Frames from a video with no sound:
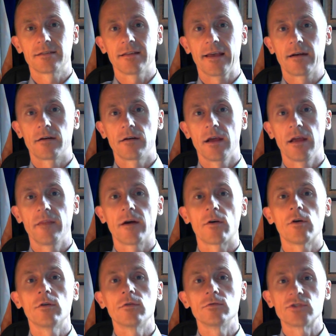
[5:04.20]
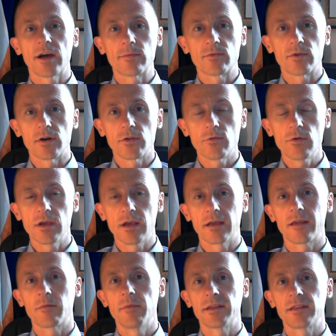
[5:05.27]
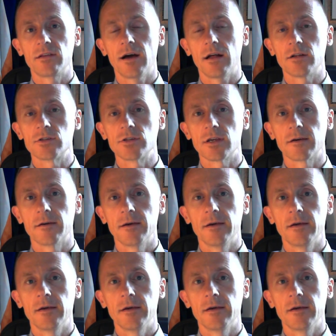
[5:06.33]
later in their own chapter 3 in their methodology.